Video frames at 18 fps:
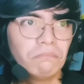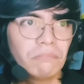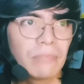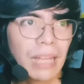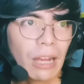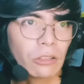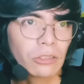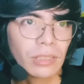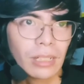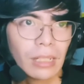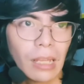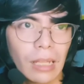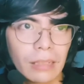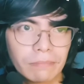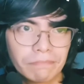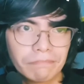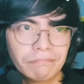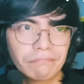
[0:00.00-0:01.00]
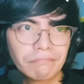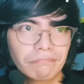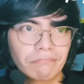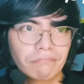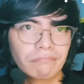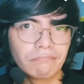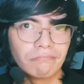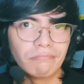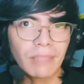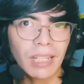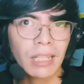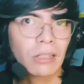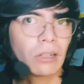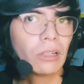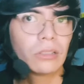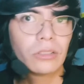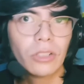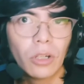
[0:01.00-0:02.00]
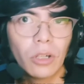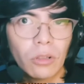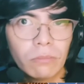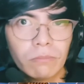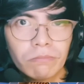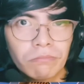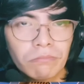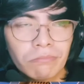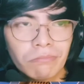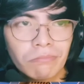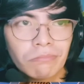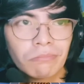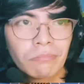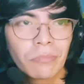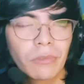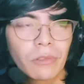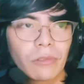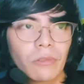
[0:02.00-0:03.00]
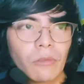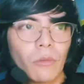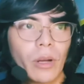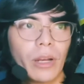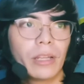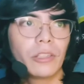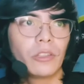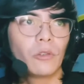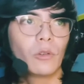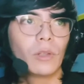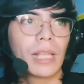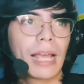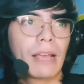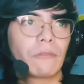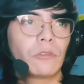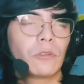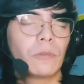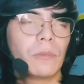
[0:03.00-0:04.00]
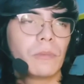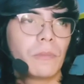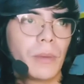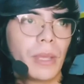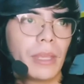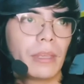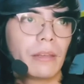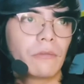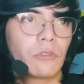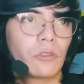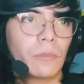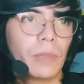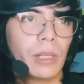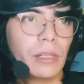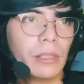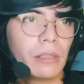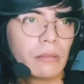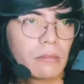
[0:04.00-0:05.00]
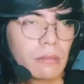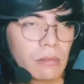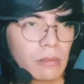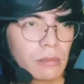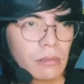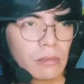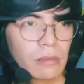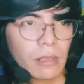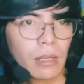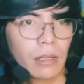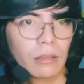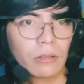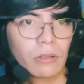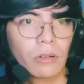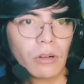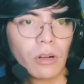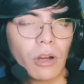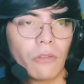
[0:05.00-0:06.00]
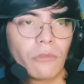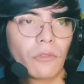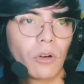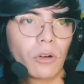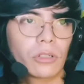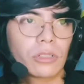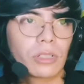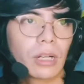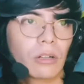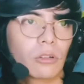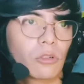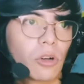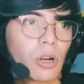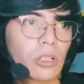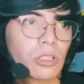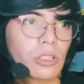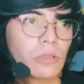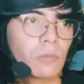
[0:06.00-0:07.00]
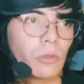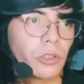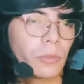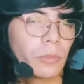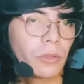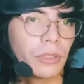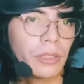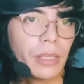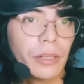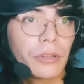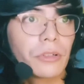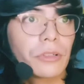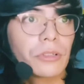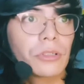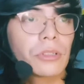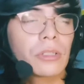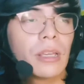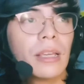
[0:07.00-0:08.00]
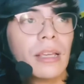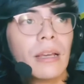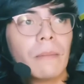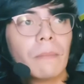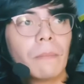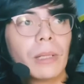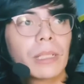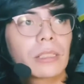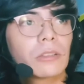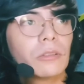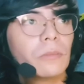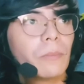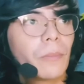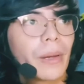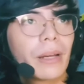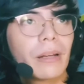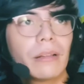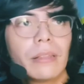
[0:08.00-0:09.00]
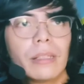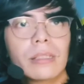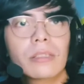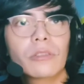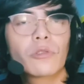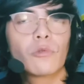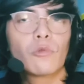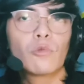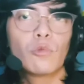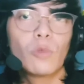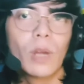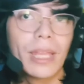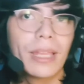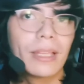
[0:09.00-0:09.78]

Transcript: house and lot condo, wherein you will have to be paying for millions, of course, across multiple years. But compare this to